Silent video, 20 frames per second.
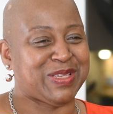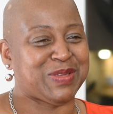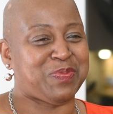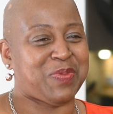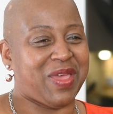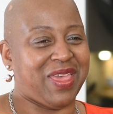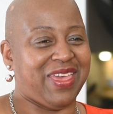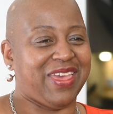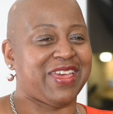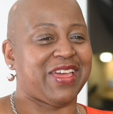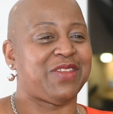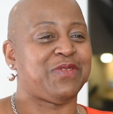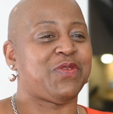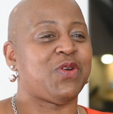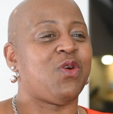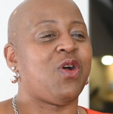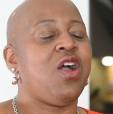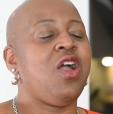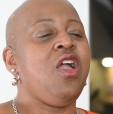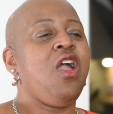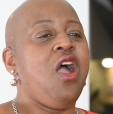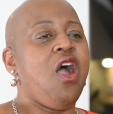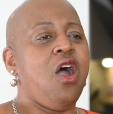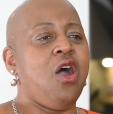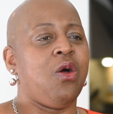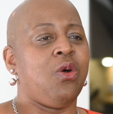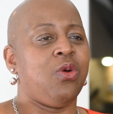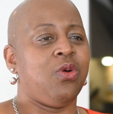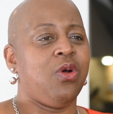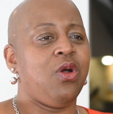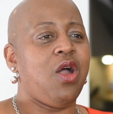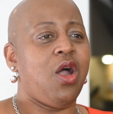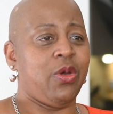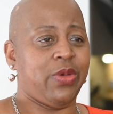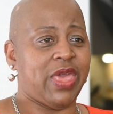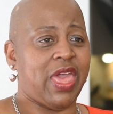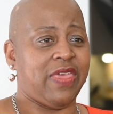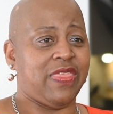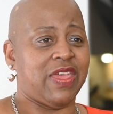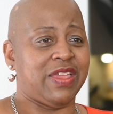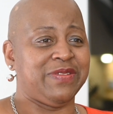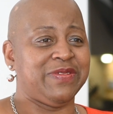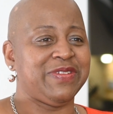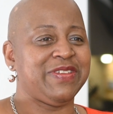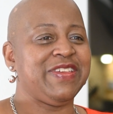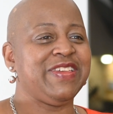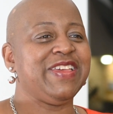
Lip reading: and speak? And I thought, oh, okay then.